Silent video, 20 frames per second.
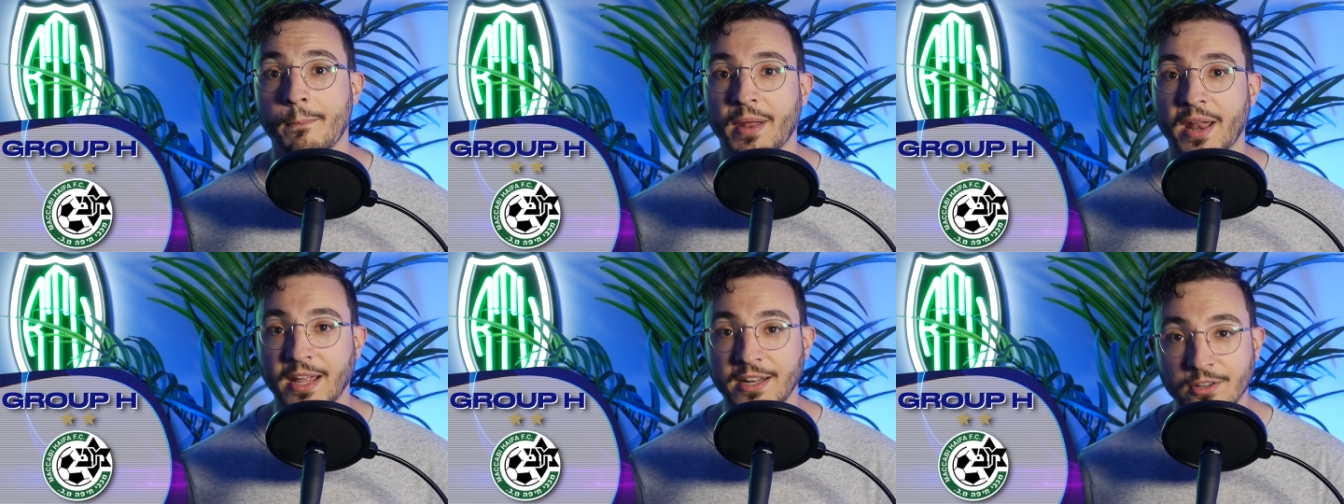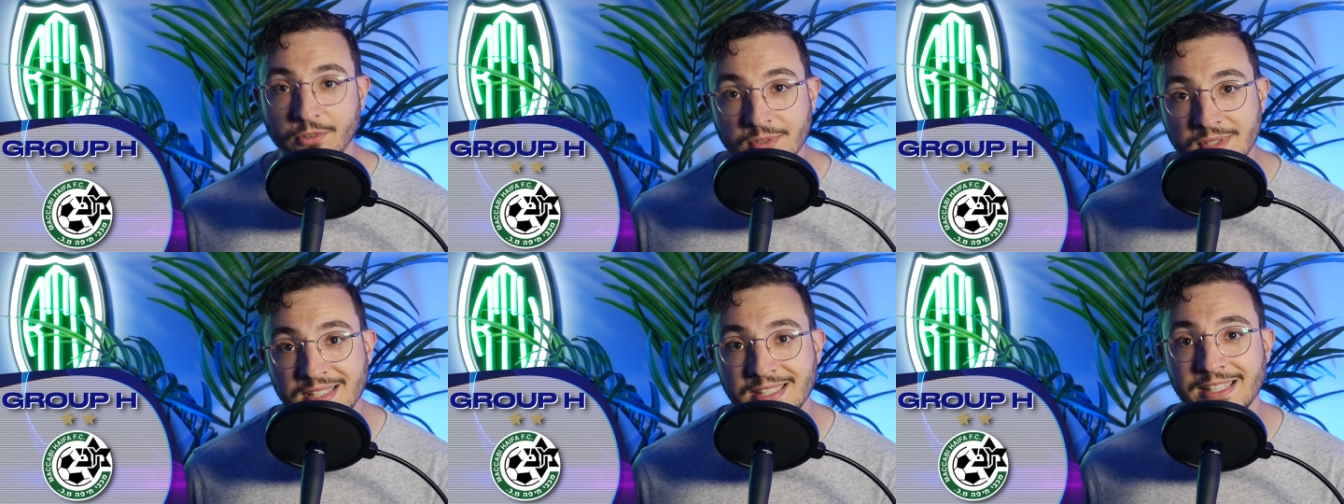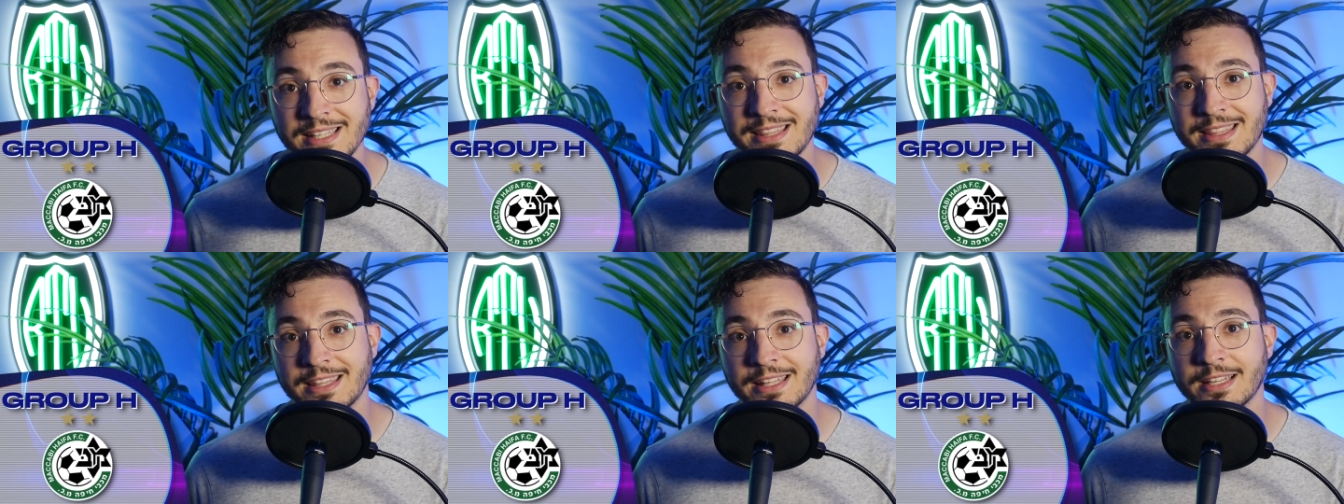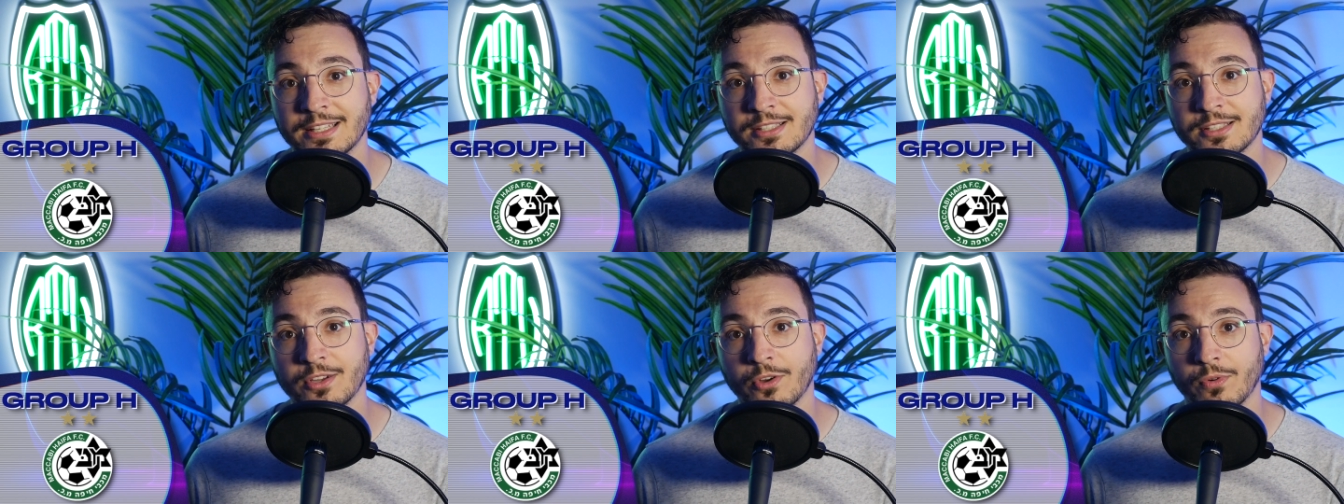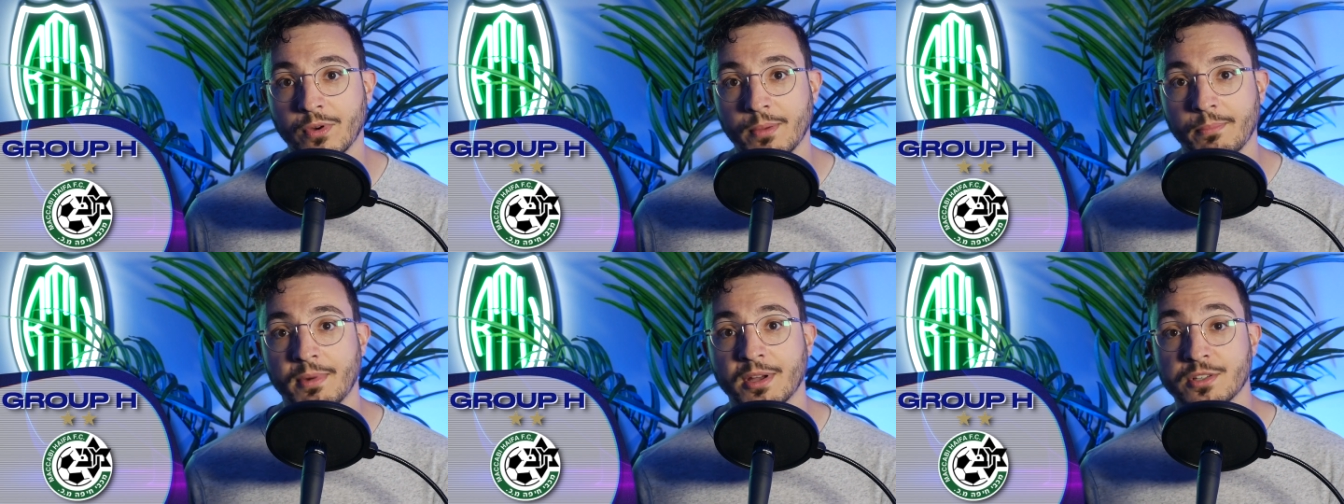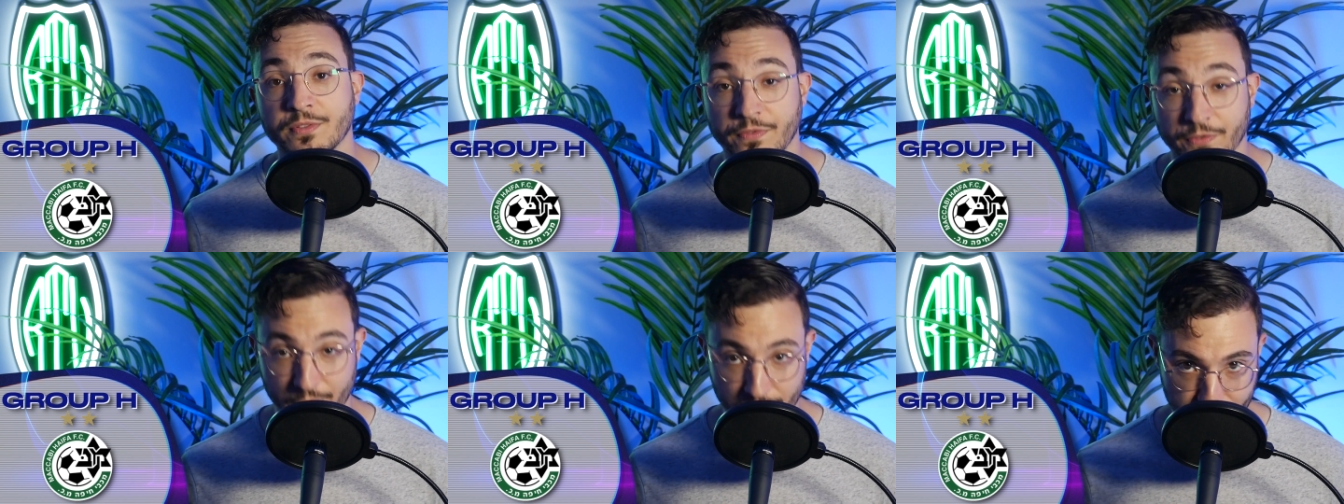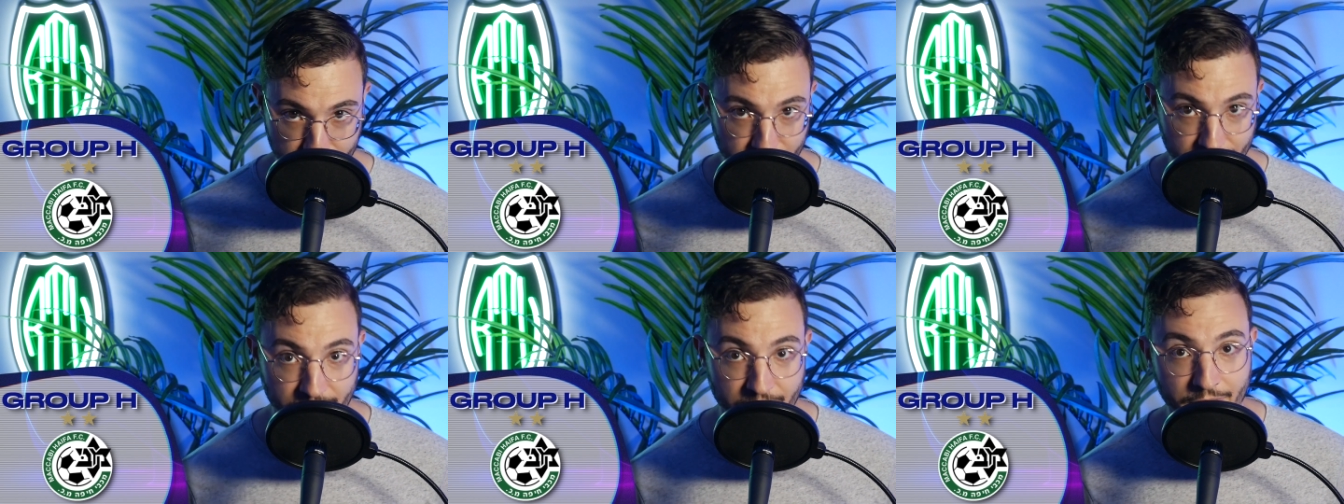but I don't see things going much
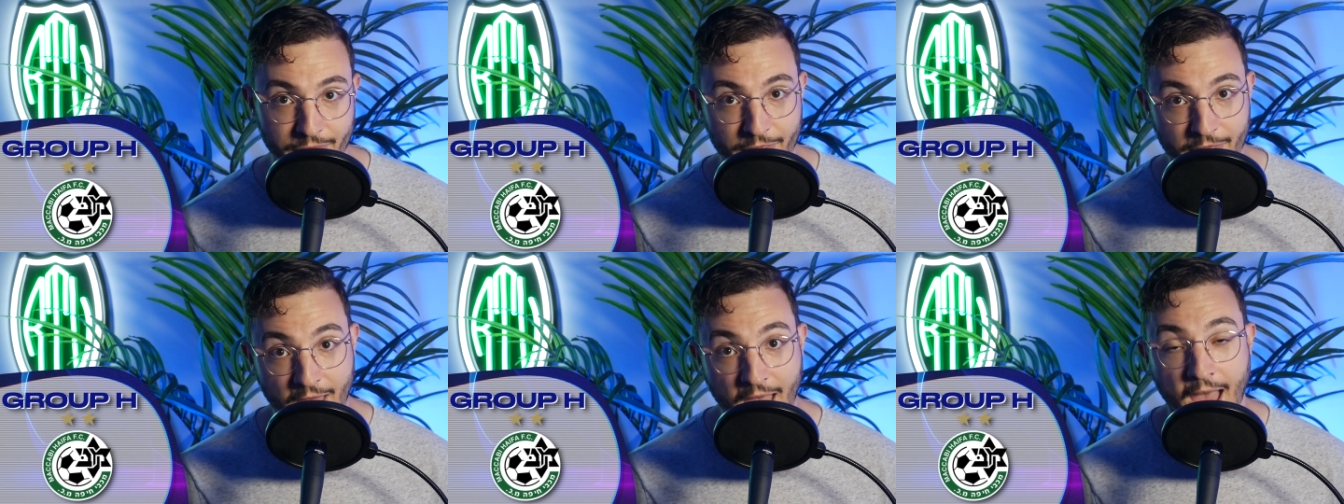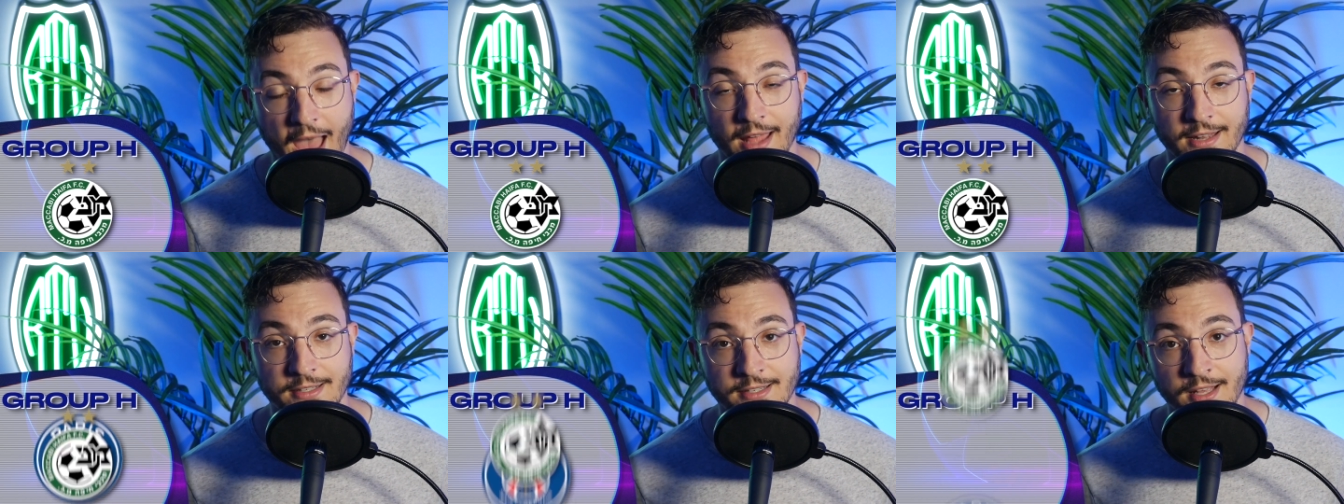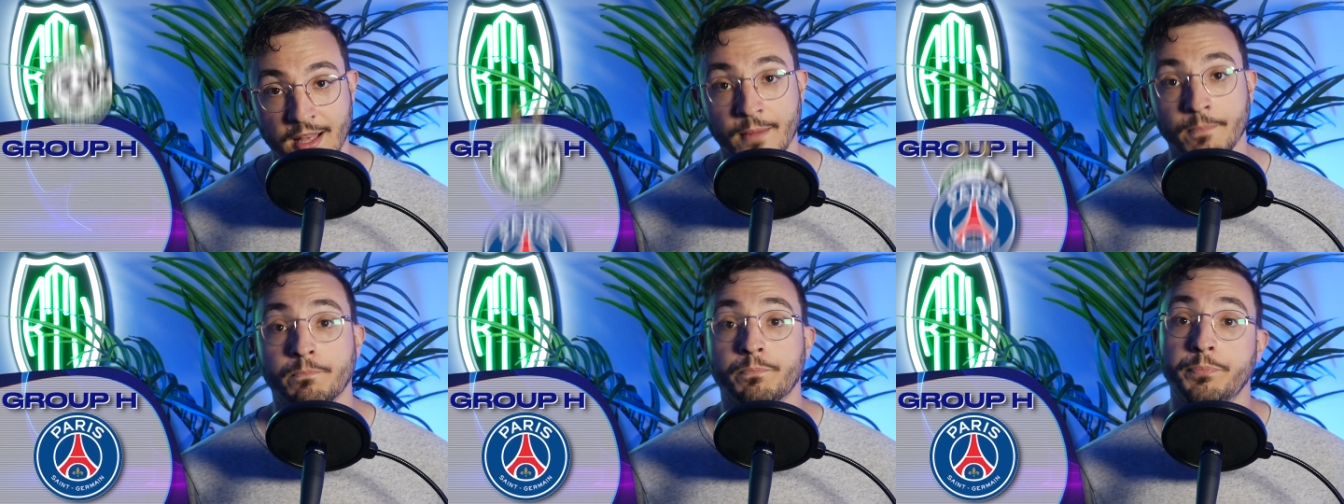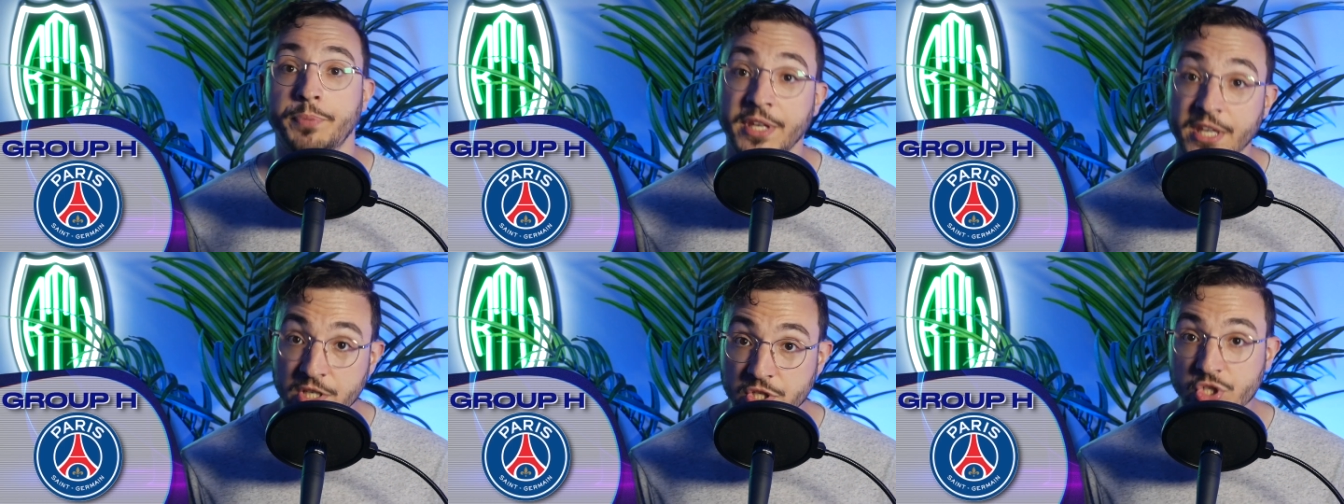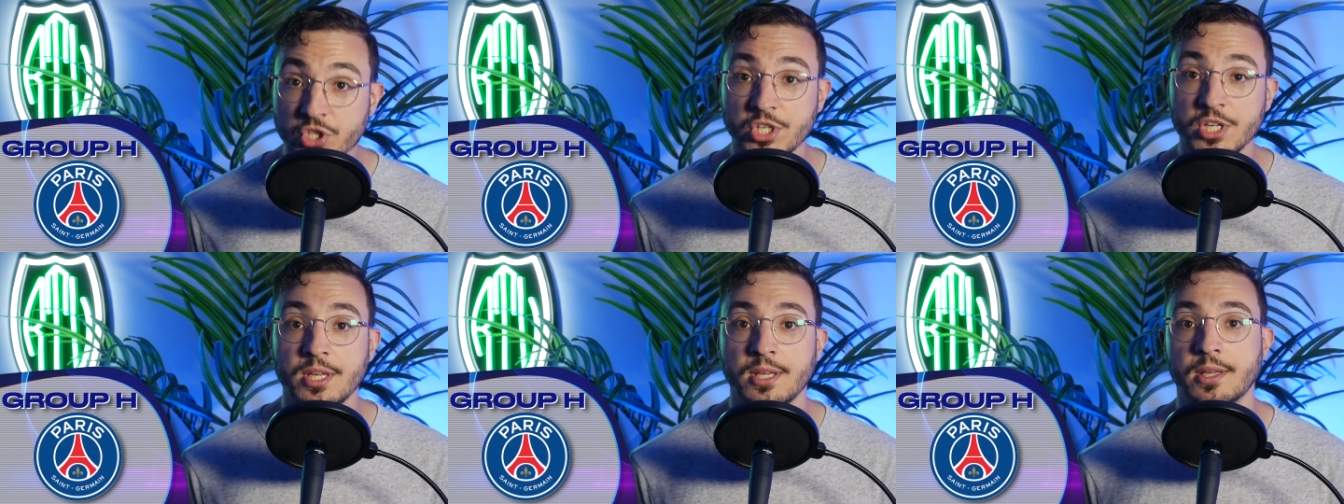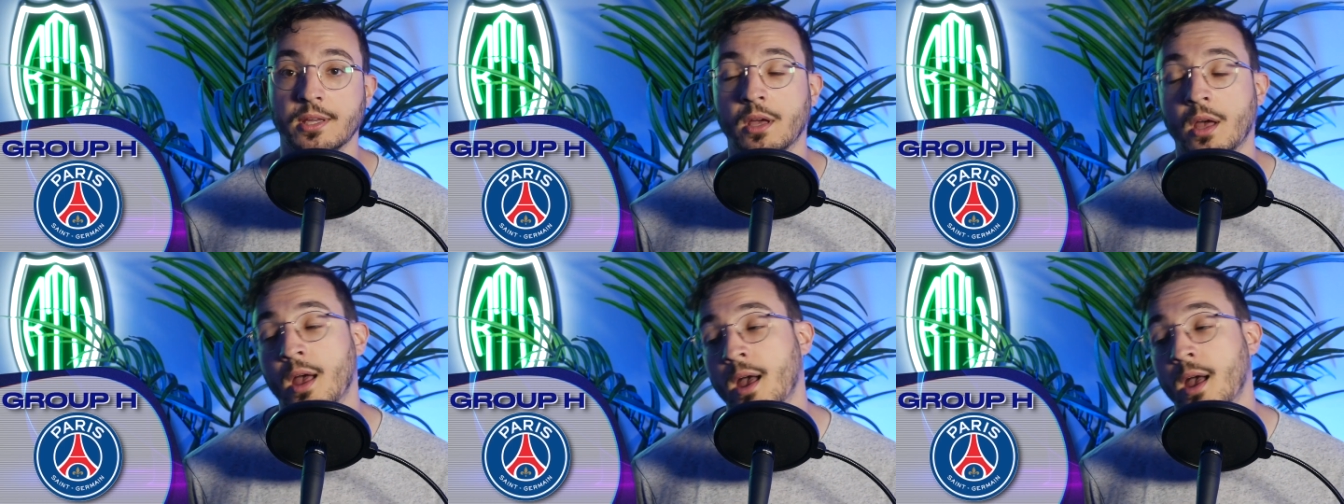further than that. PSG.